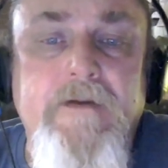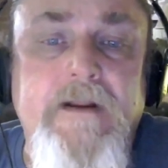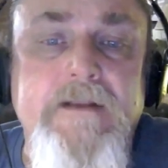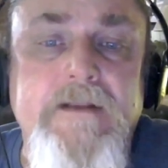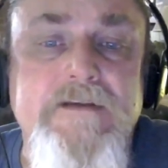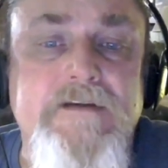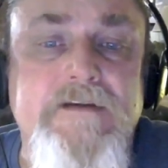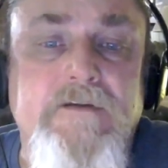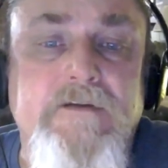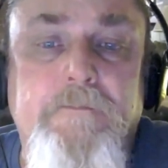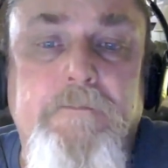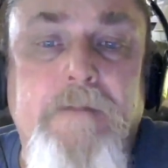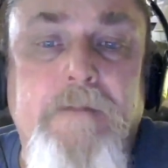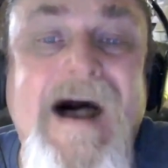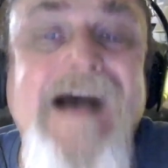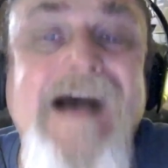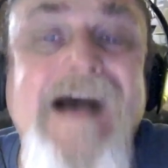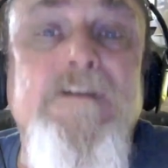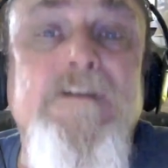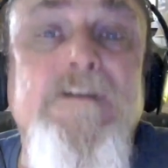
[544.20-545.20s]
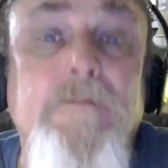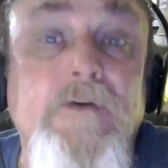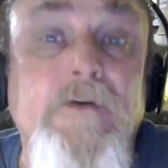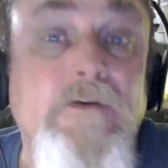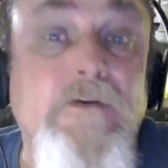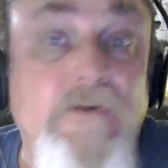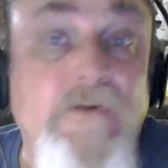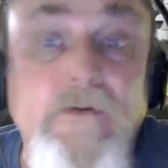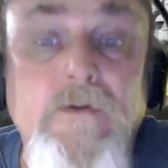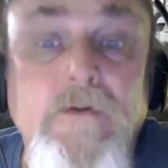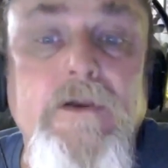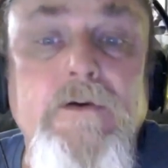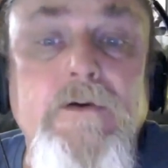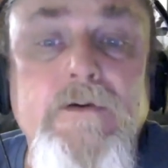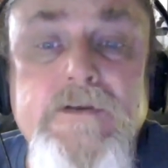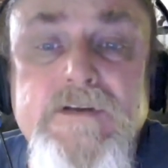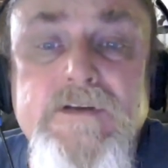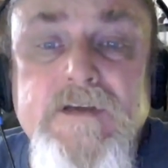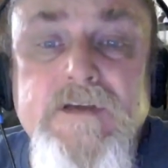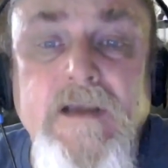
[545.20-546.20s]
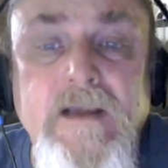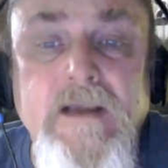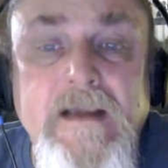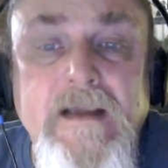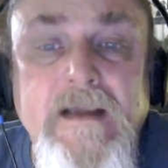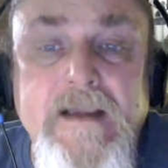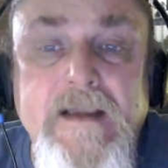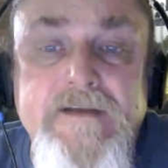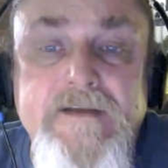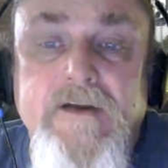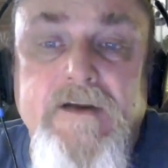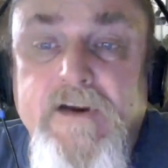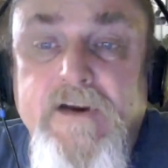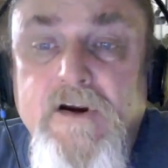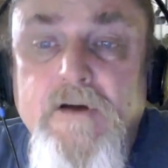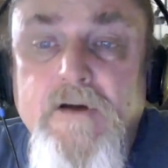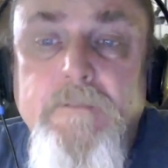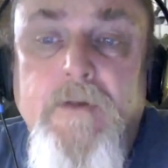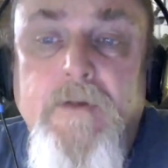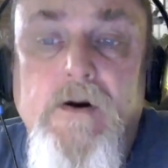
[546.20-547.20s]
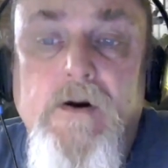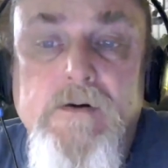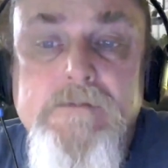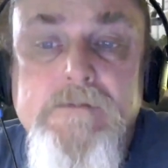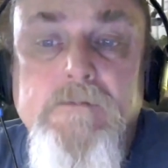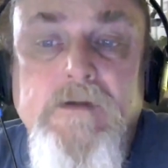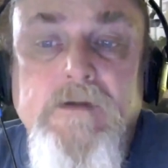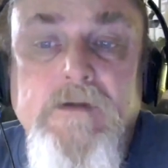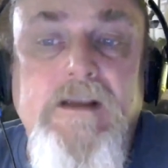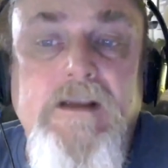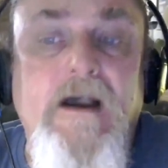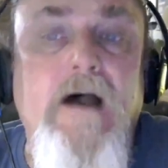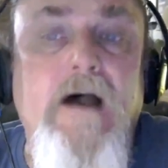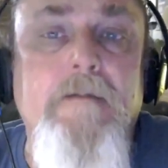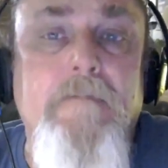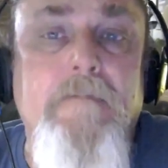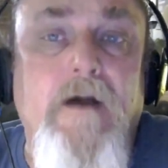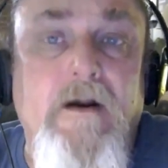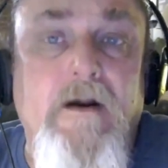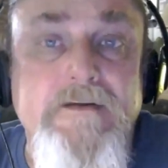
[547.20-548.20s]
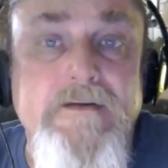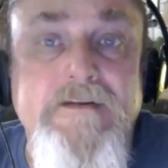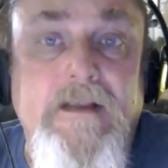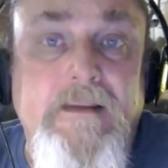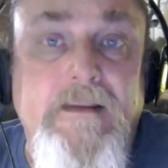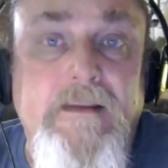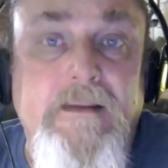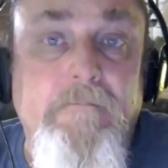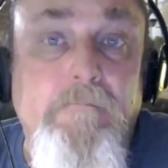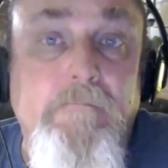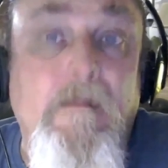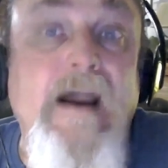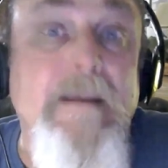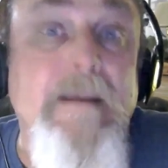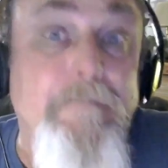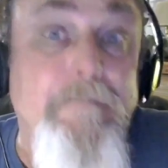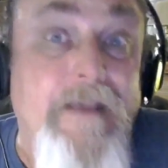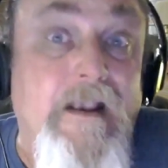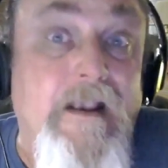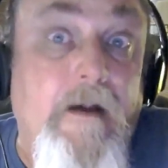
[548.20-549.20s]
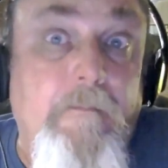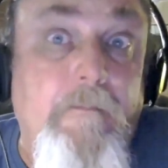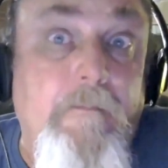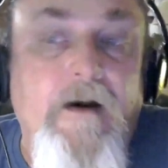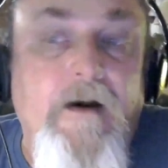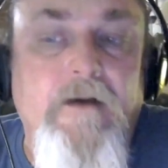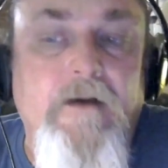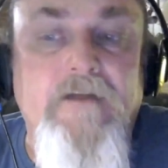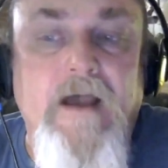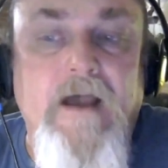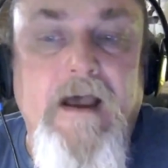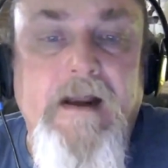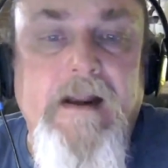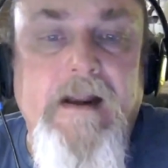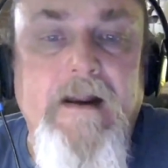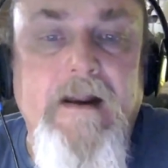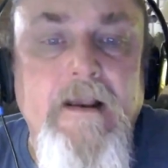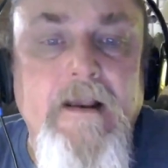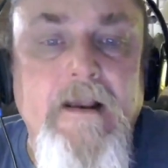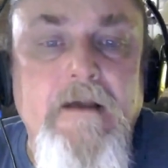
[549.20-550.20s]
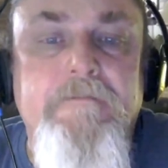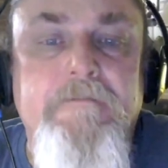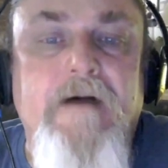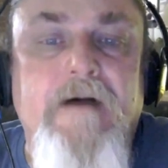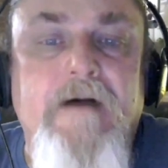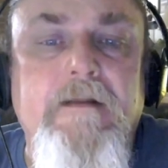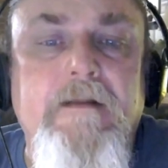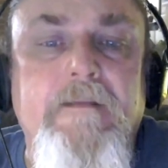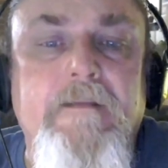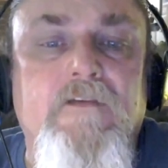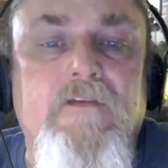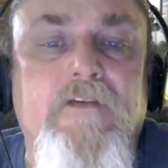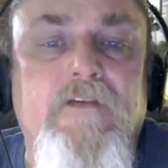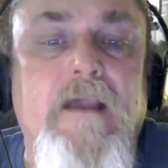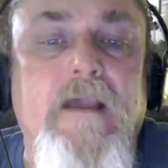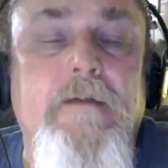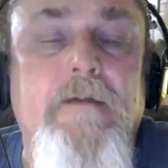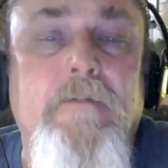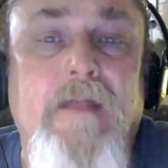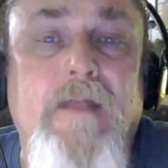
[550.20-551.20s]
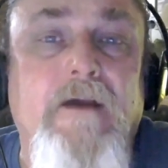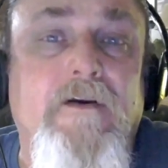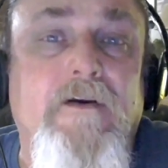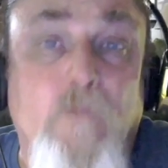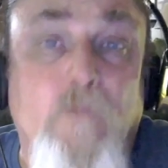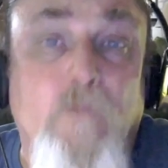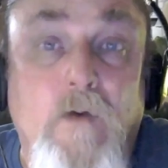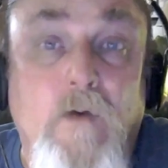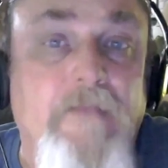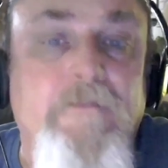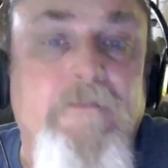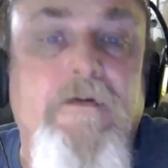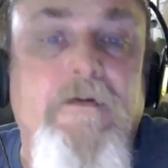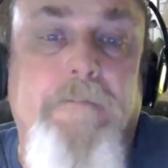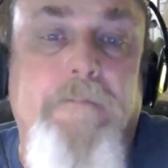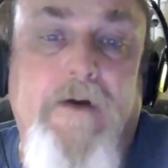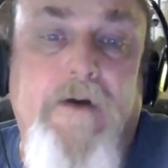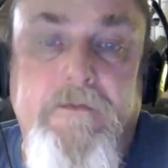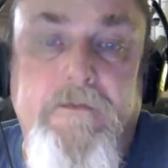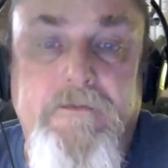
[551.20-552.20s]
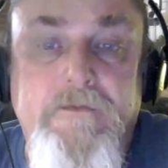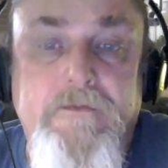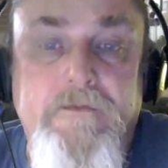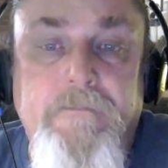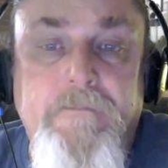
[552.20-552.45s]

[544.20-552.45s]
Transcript: of possible tool use is a deer bone with cut marks that might be cut marks on it, found in the same layer as one of the foot bones.